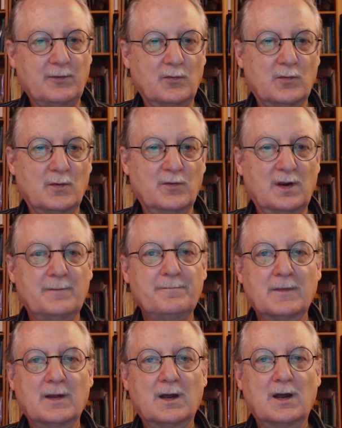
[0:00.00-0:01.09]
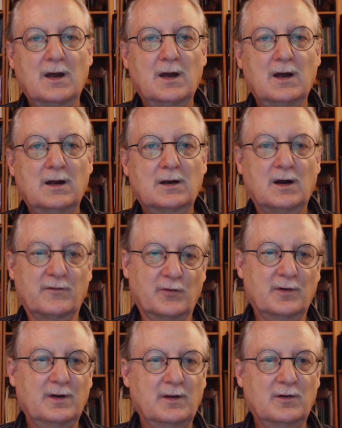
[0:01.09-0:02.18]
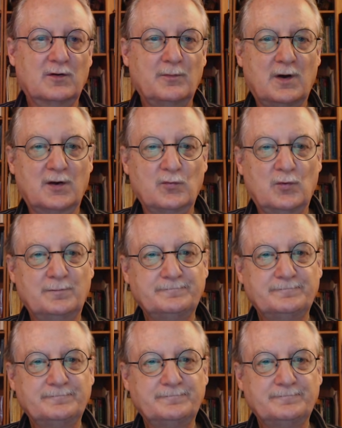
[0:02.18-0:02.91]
with what we cover in this module.